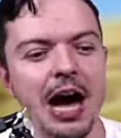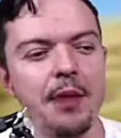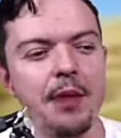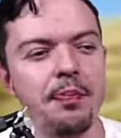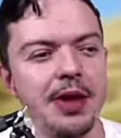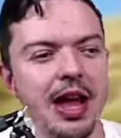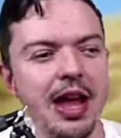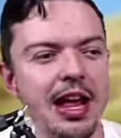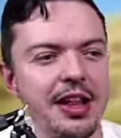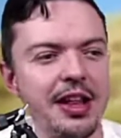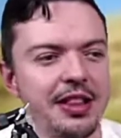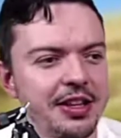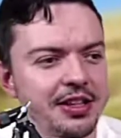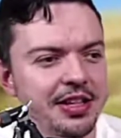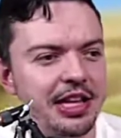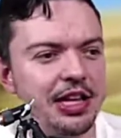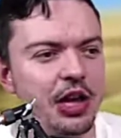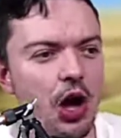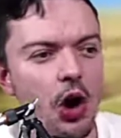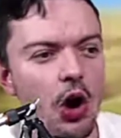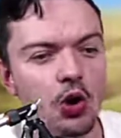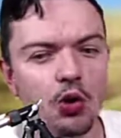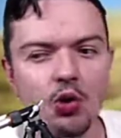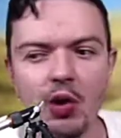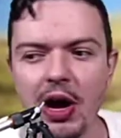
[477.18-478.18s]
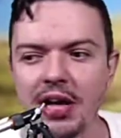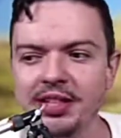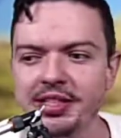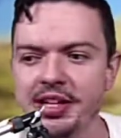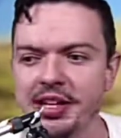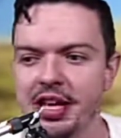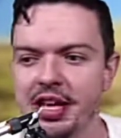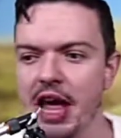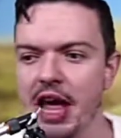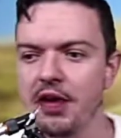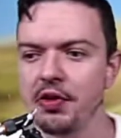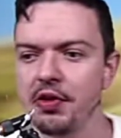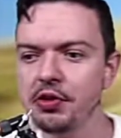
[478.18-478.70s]
of that, the Goku has a
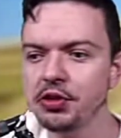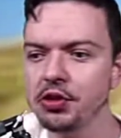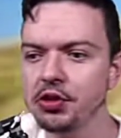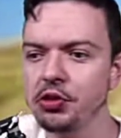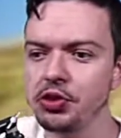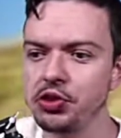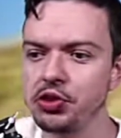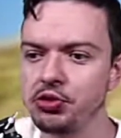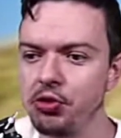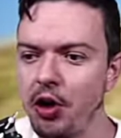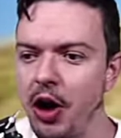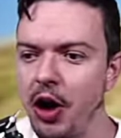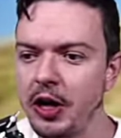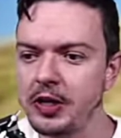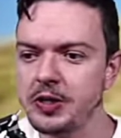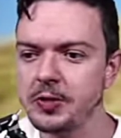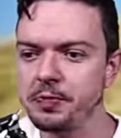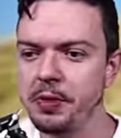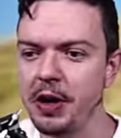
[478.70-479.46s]
level 2 draw speed